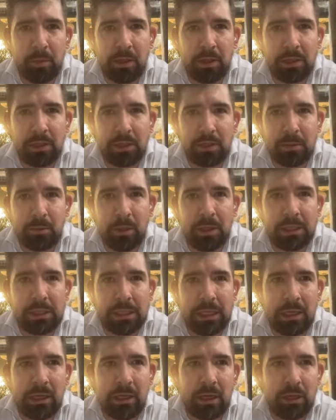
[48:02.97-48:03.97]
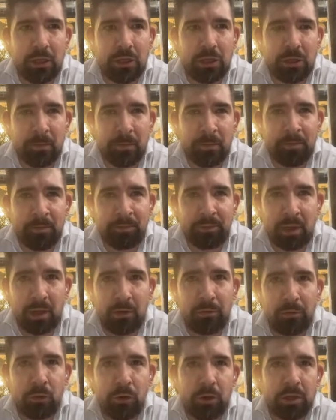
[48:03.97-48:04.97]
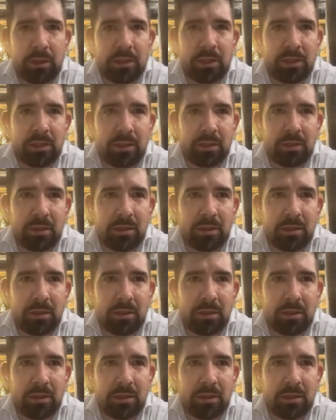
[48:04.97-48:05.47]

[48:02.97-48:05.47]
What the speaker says: people speaks English, of course,